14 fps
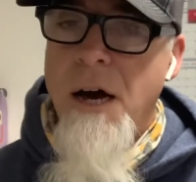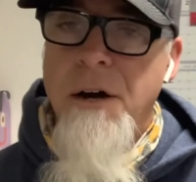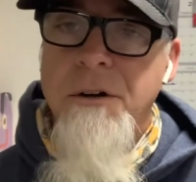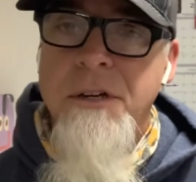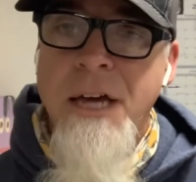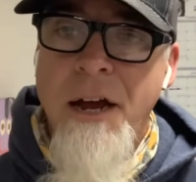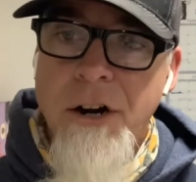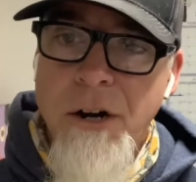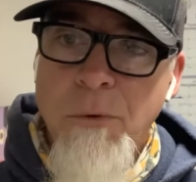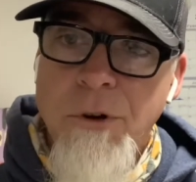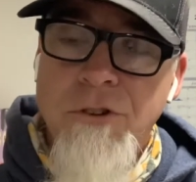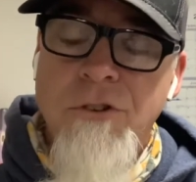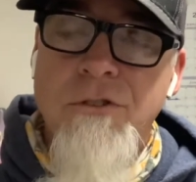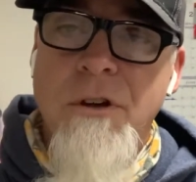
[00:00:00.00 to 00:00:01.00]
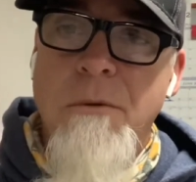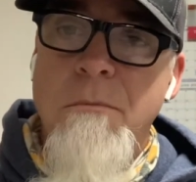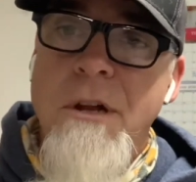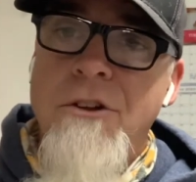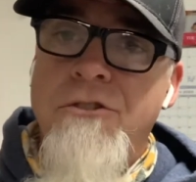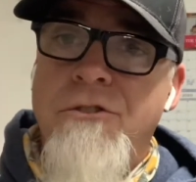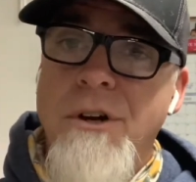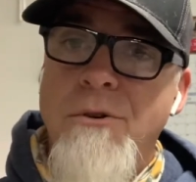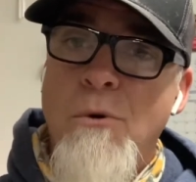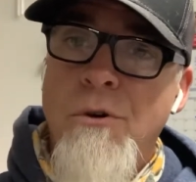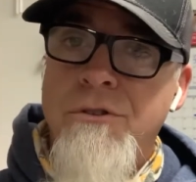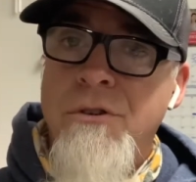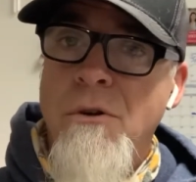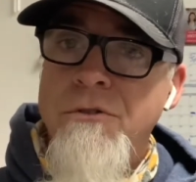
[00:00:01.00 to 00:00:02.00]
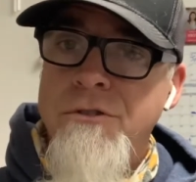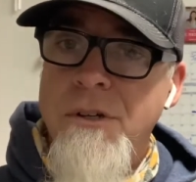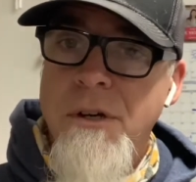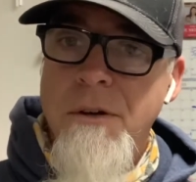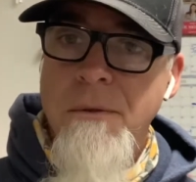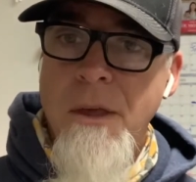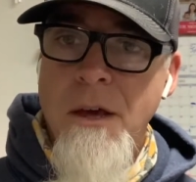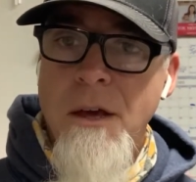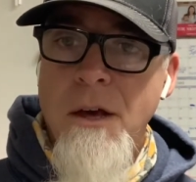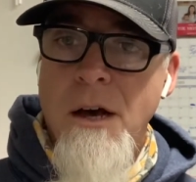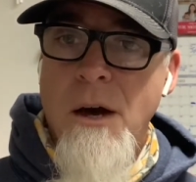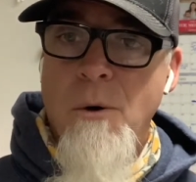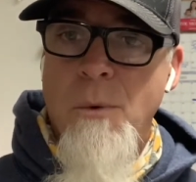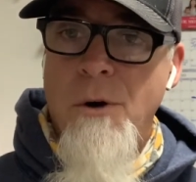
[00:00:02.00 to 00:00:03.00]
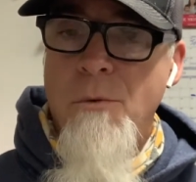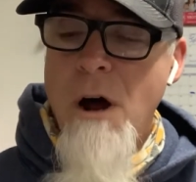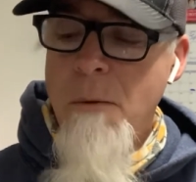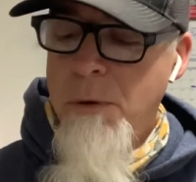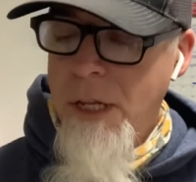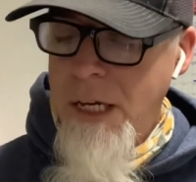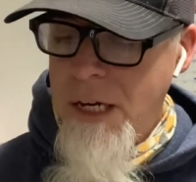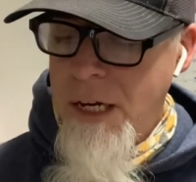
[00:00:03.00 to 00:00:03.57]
Kara, which is a ministry in North Tulsa, where Rob Lincoln